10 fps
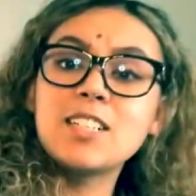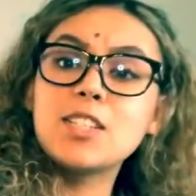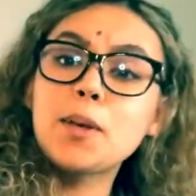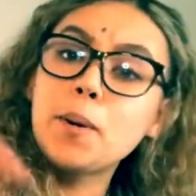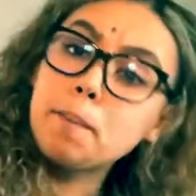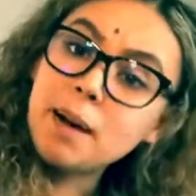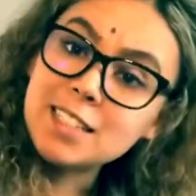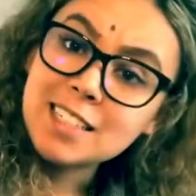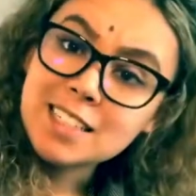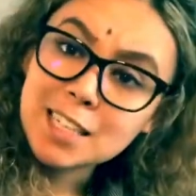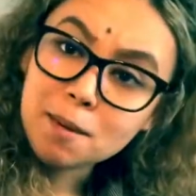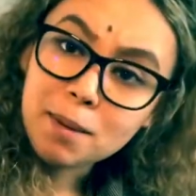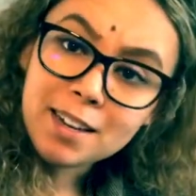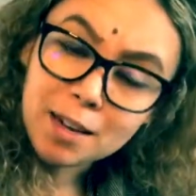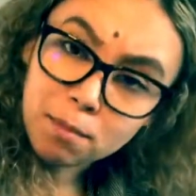So budget tip
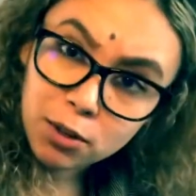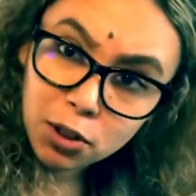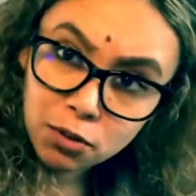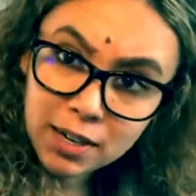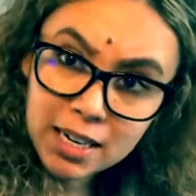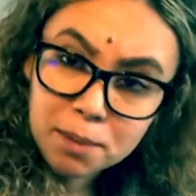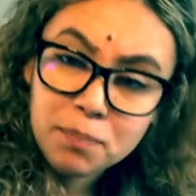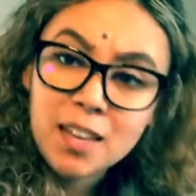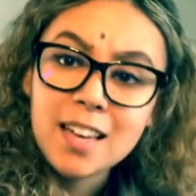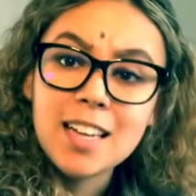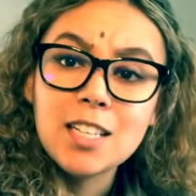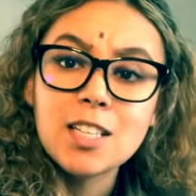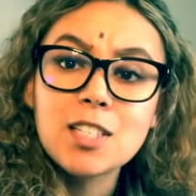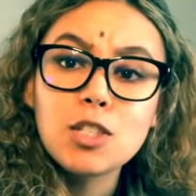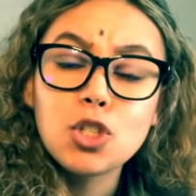number three
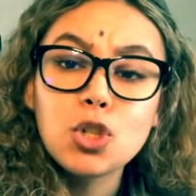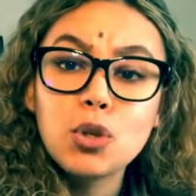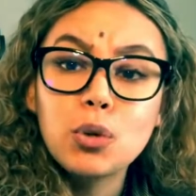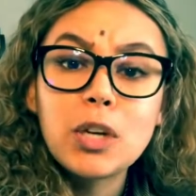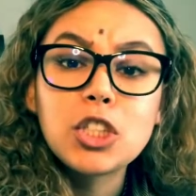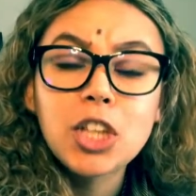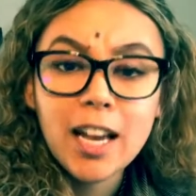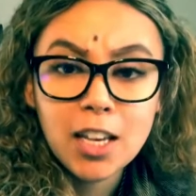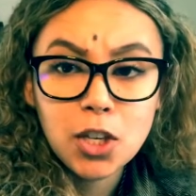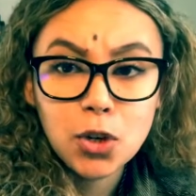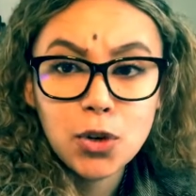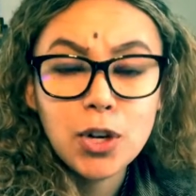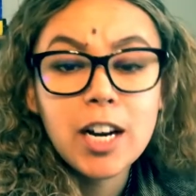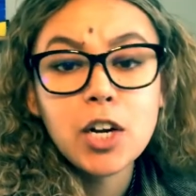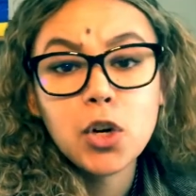is to check
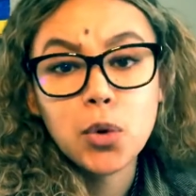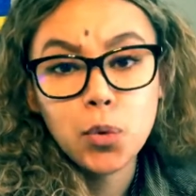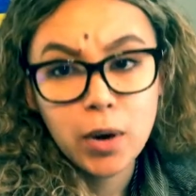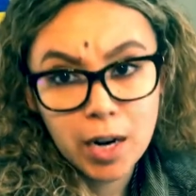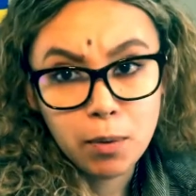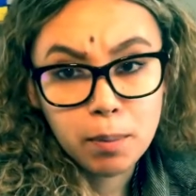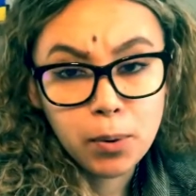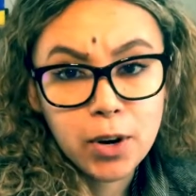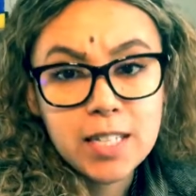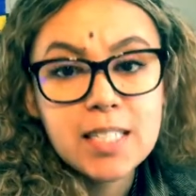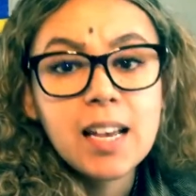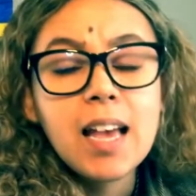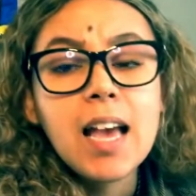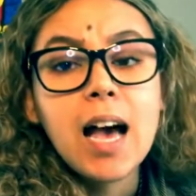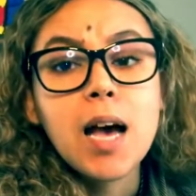your credit report.
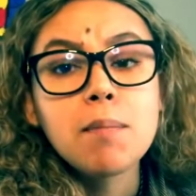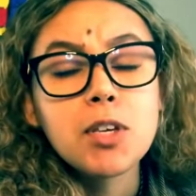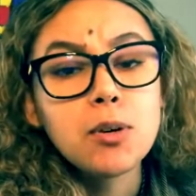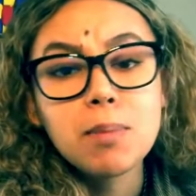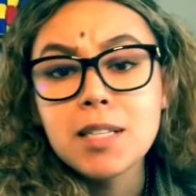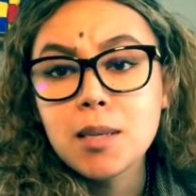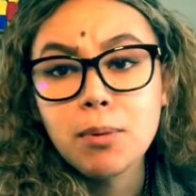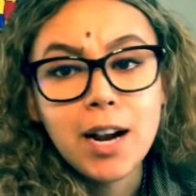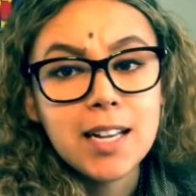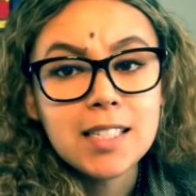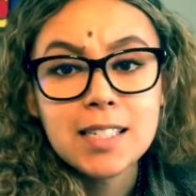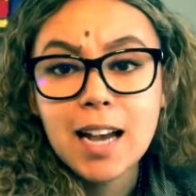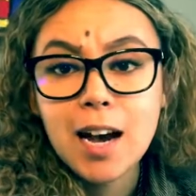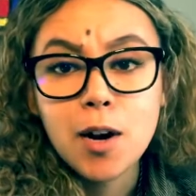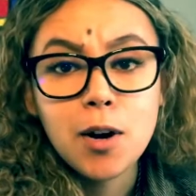You'd be surprised
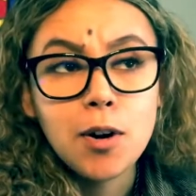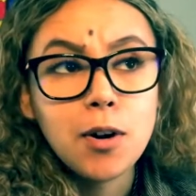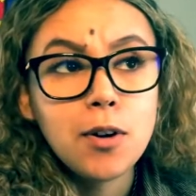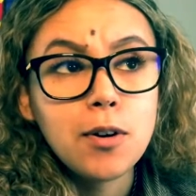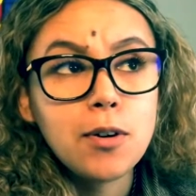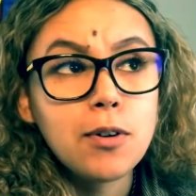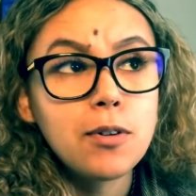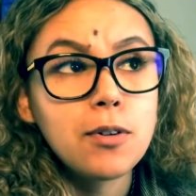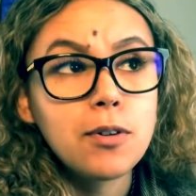how